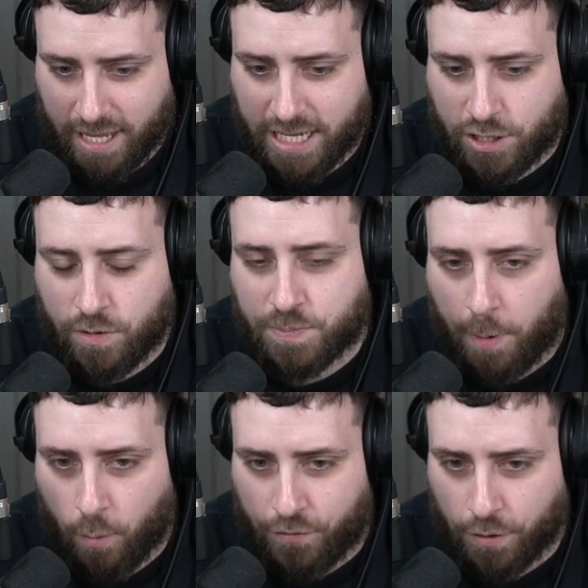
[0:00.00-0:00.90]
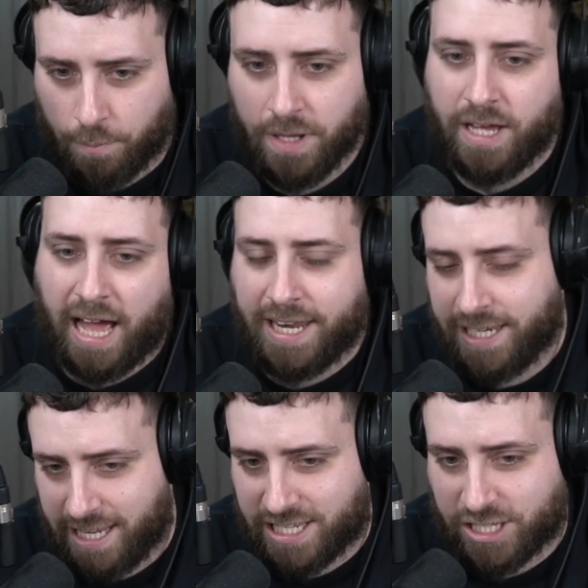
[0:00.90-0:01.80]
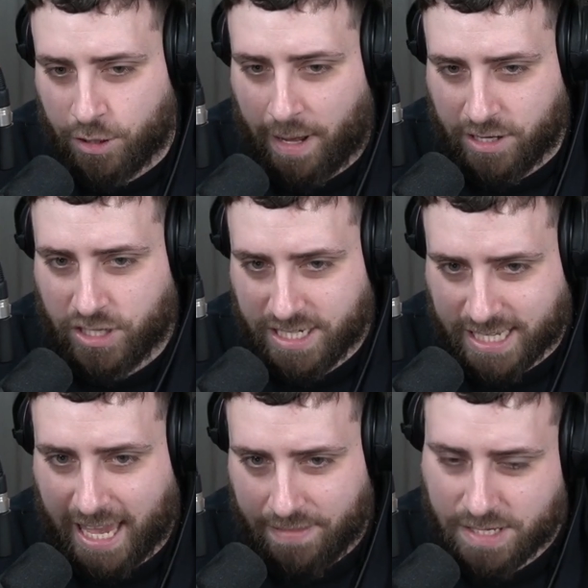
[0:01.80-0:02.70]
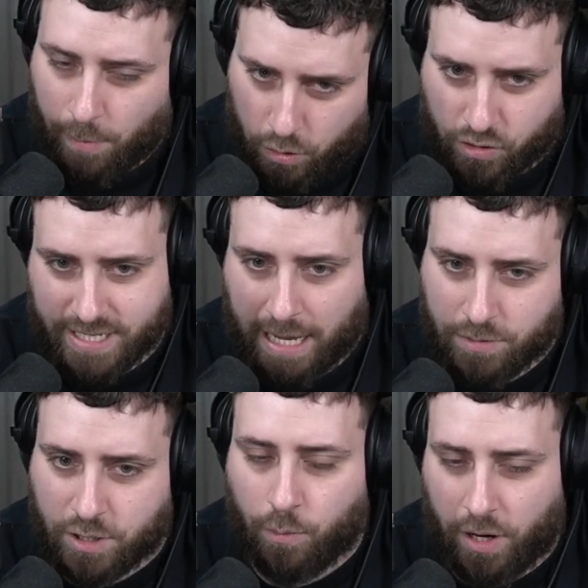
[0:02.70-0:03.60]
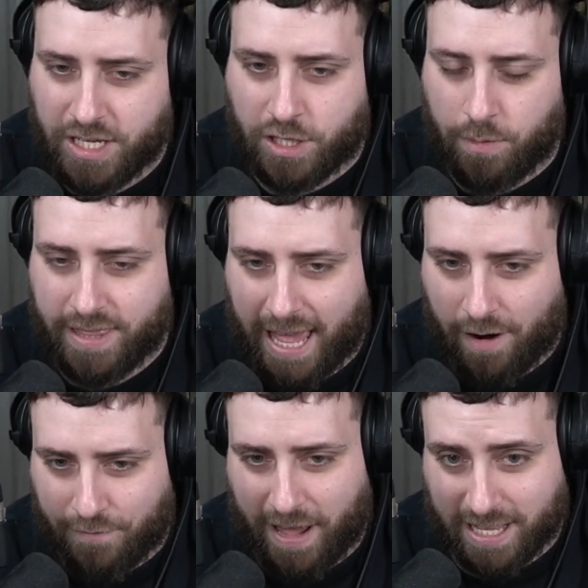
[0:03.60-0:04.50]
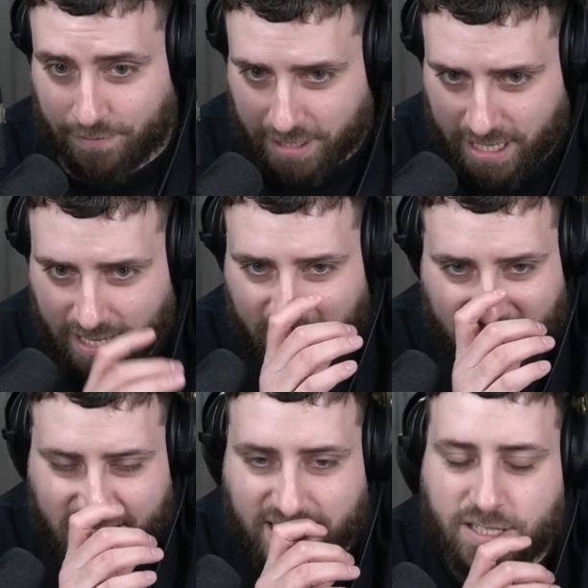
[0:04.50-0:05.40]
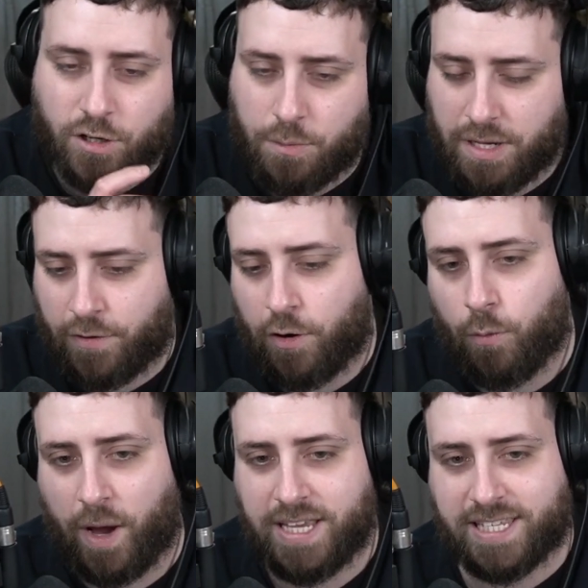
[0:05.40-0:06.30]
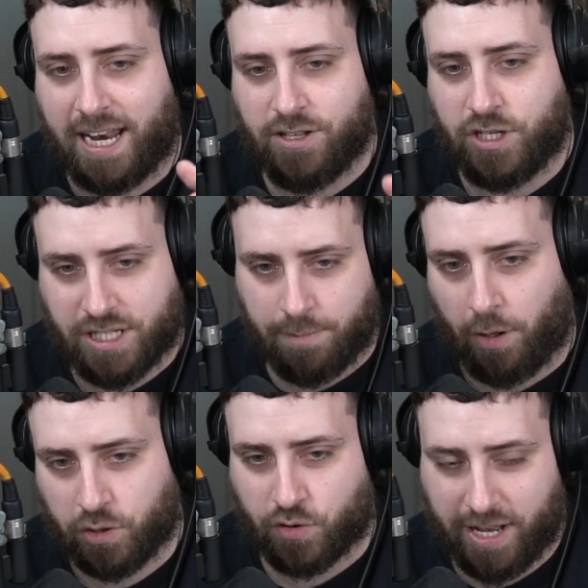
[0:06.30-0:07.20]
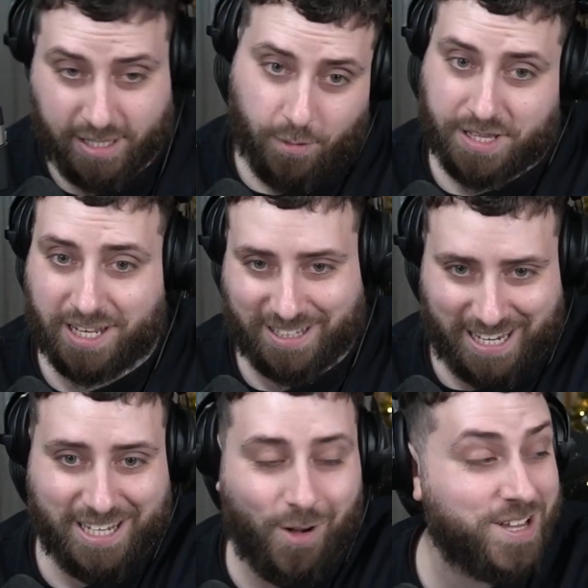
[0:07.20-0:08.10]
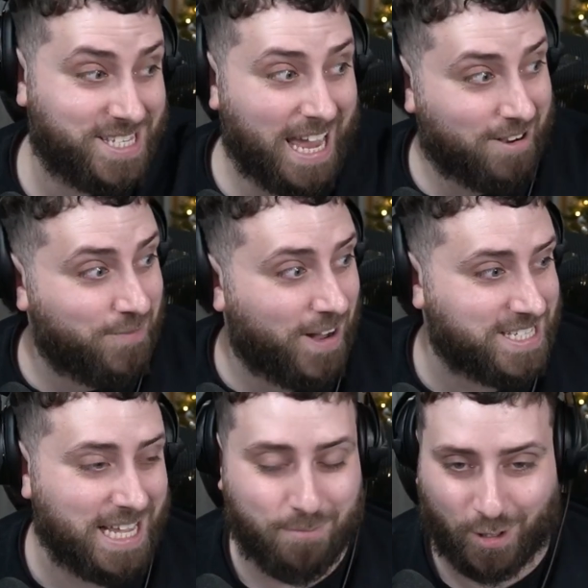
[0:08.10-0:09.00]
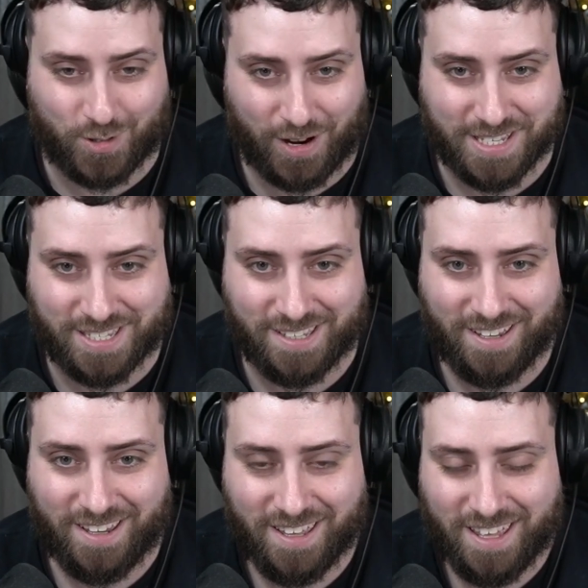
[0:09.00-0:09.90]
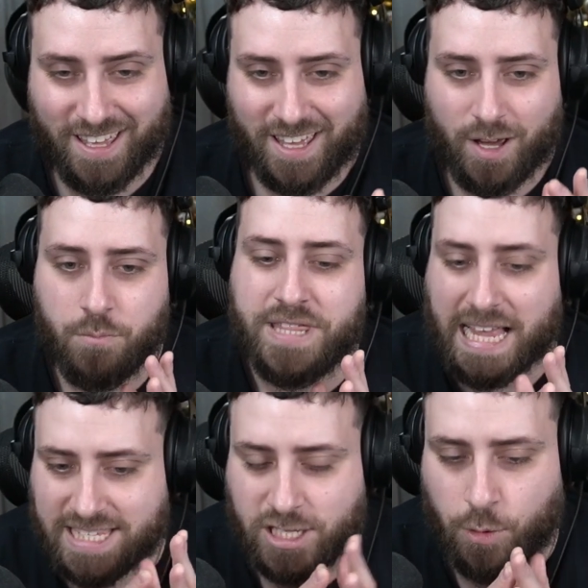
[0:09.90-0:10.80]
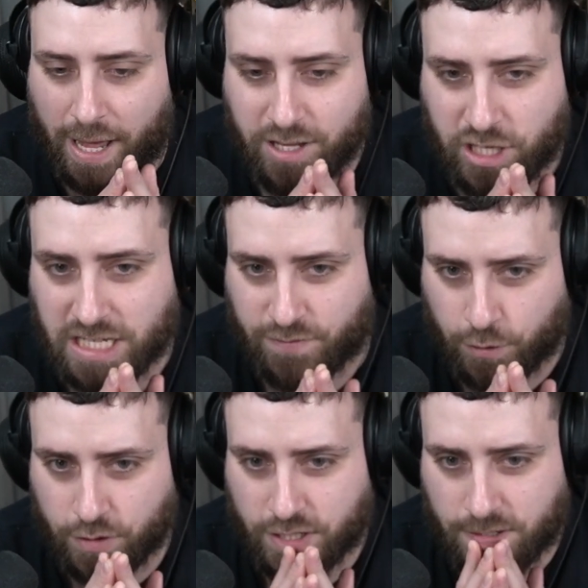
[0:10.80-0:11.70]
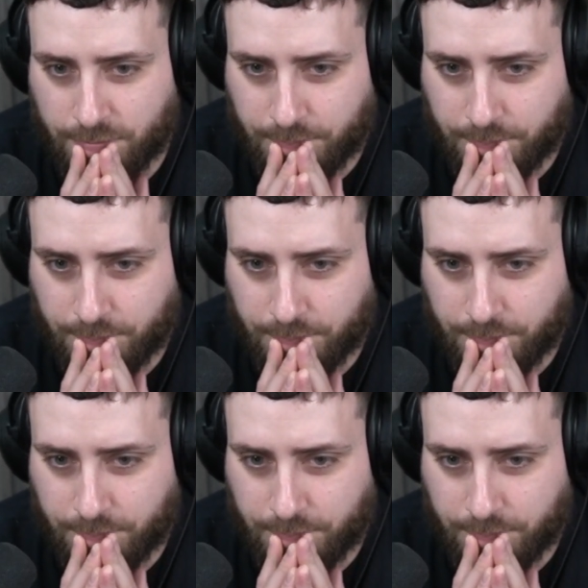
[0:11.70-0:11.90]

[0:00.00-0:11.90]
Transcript: He's used both of them. And he needs 2 energies to get this Moltres out. So what he's doing there, effectively, is he's going to either waste an energy to the Moltres. No, he didn't. He's sacrificing that Moltres. But that's 2 energies for us.